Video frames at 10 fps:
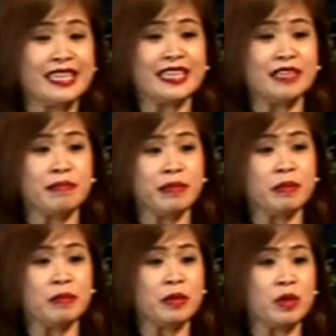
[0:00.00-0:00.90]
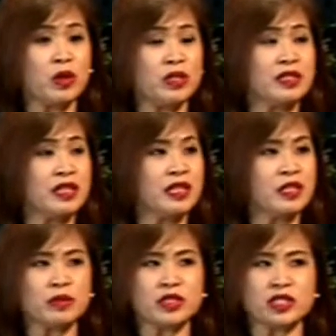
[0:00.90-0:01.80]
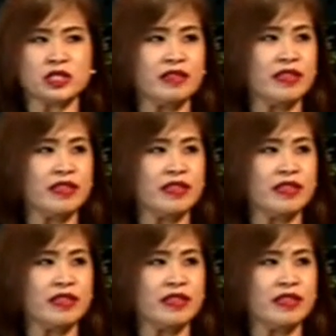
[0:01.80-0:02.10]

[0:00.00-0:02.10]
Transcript: And maybe because then it was just